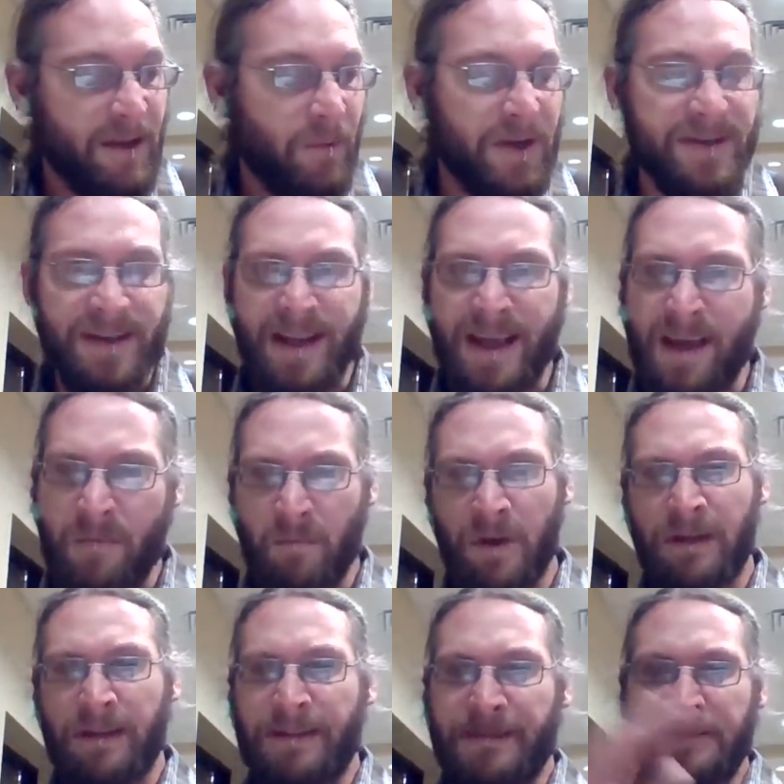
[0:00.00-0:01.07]
It wasn't
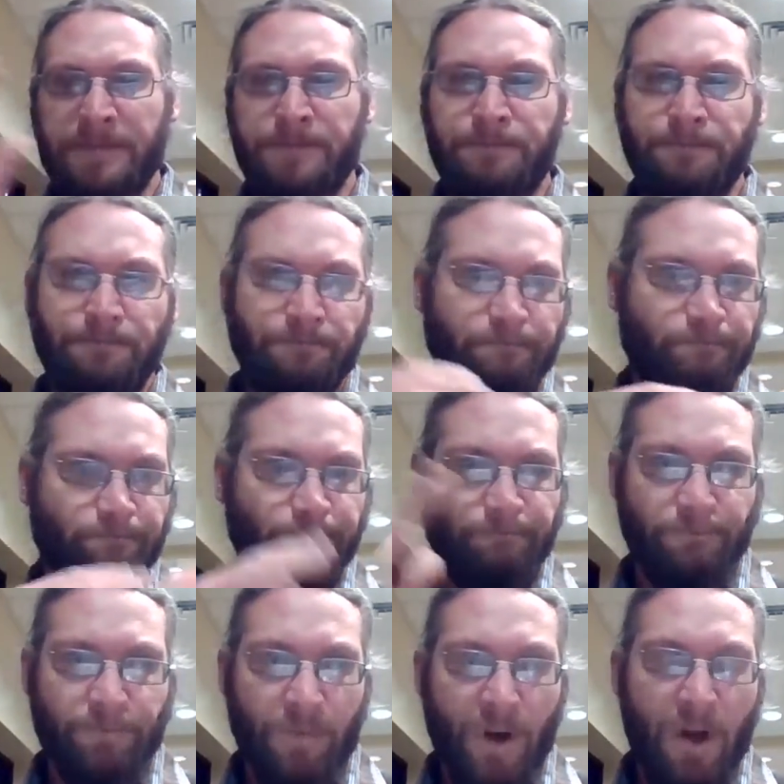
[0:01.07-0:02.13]
him
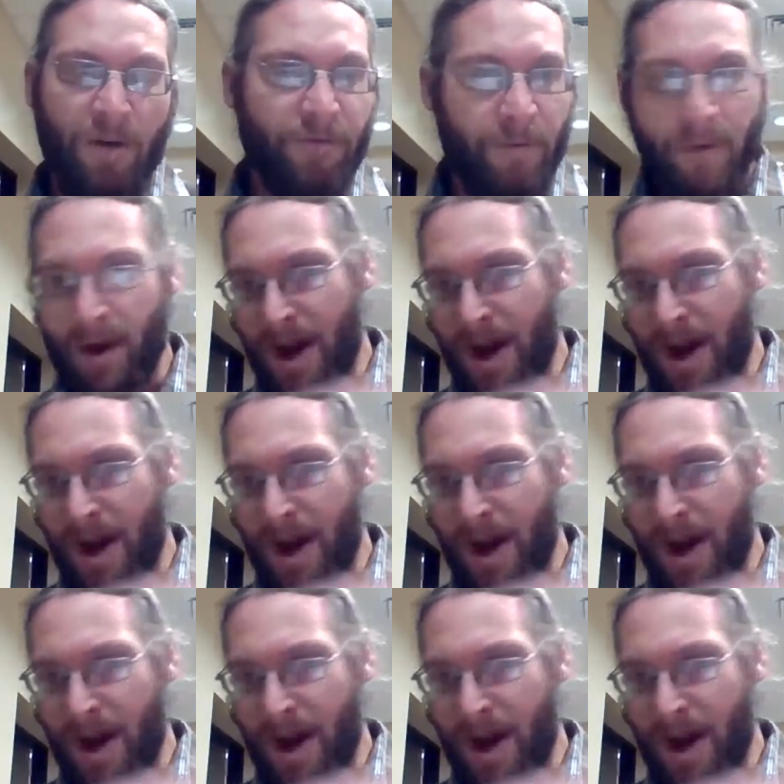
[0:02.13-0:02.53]
from